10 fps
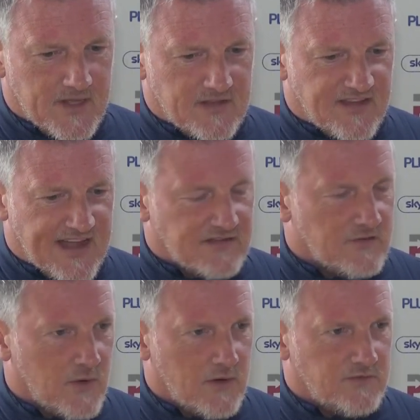intact
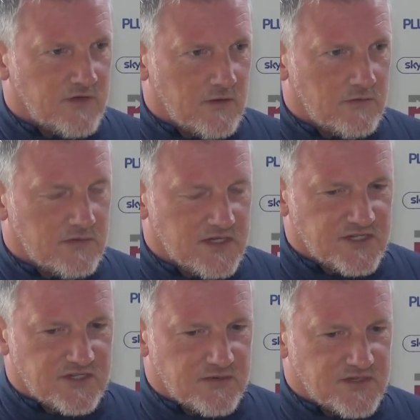as well. So it's
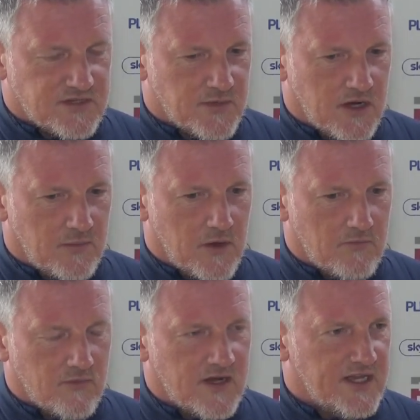something I'm
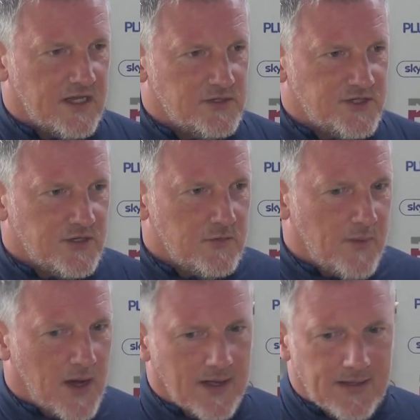not really used to,
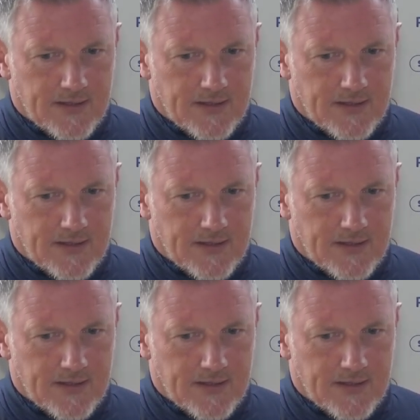but